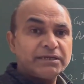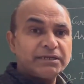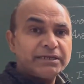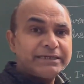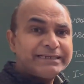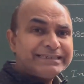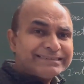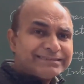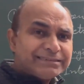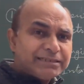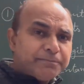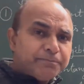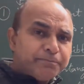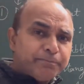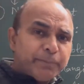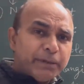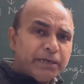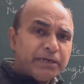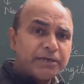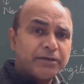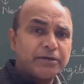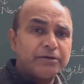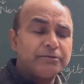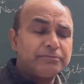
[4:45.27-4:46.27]
In
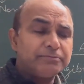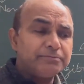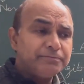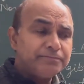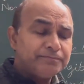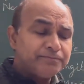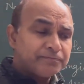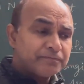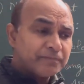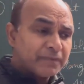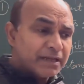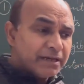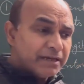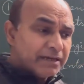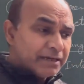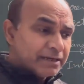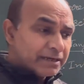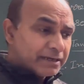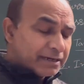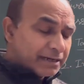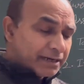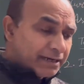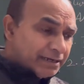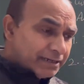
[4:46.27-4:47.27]
simple term,
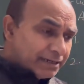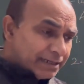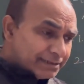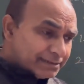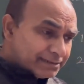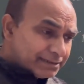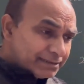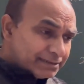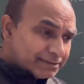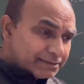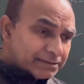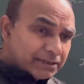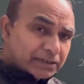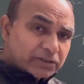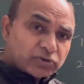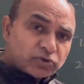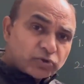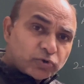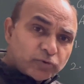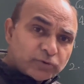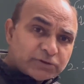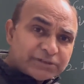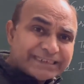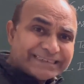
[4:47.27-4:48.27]
current assets are
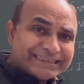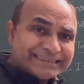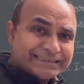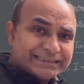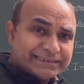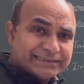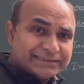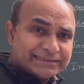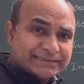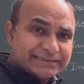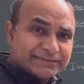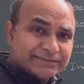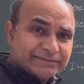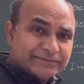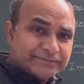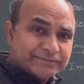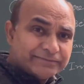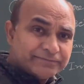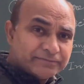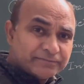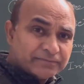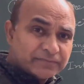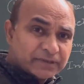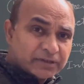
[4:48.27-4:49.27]
those assets
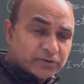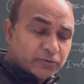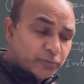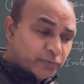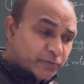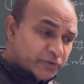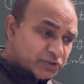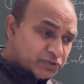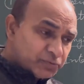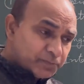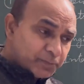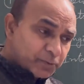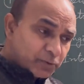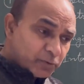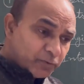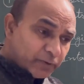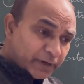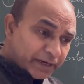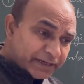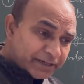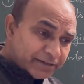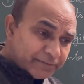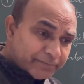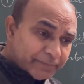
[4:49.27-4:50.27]
which
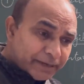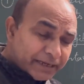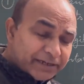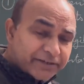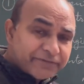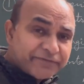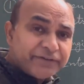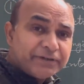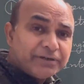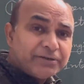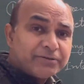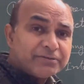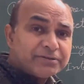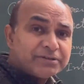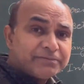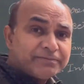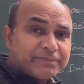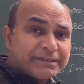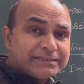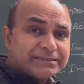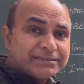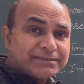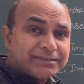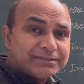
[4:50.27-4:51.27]
provide benefit to the
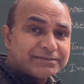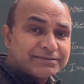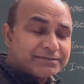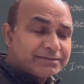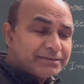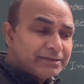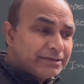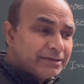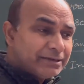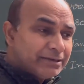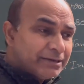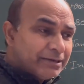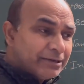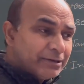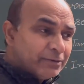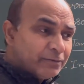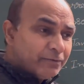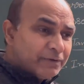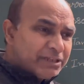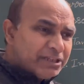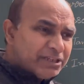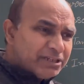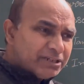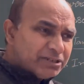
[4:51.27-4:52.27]
business
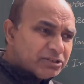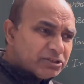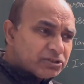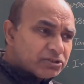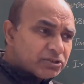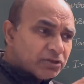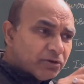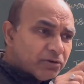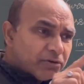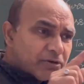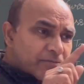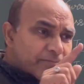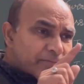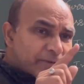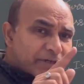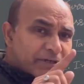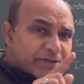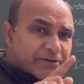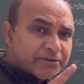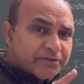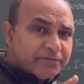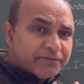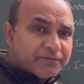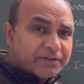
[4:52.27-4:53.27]
within a short
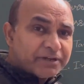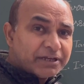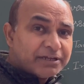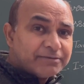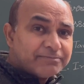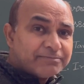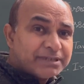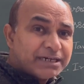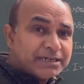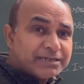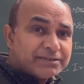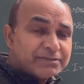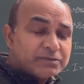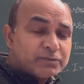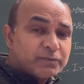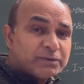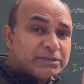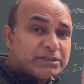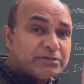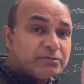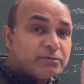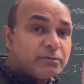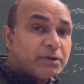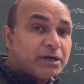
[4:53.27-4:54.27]
period of time, that is
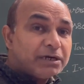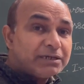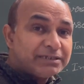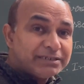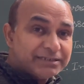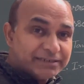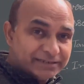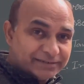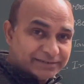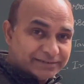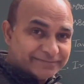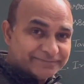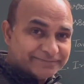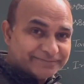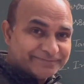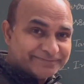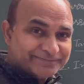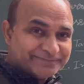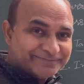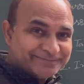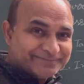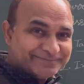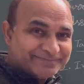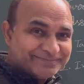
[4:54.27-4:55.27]
within 1 year.
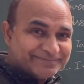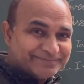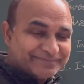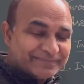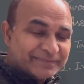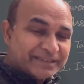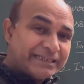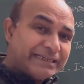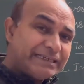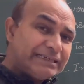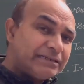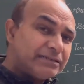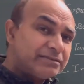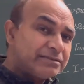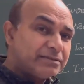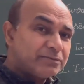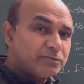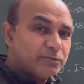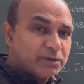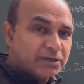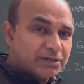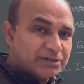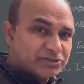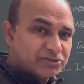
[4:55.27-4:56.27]
In other
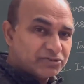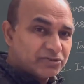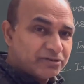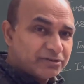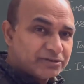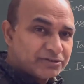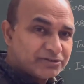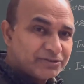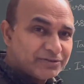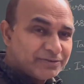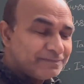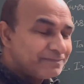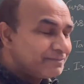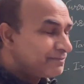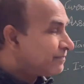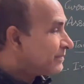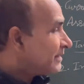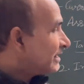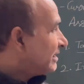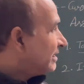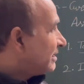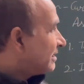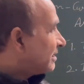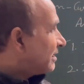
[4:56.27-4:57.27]
words also,
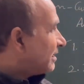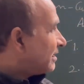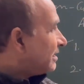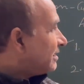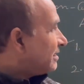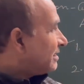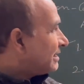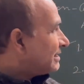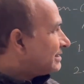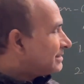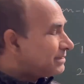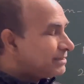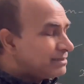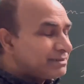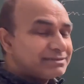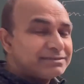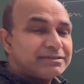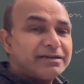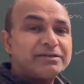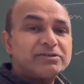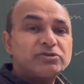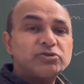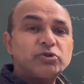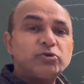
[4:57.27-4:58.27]
current assets
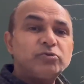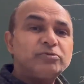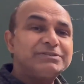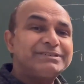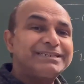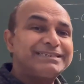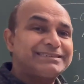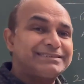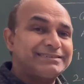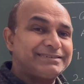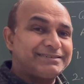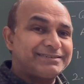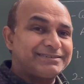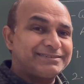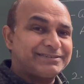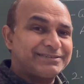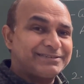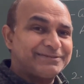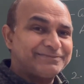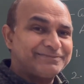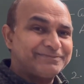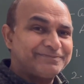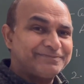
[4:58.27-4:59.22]
are those assets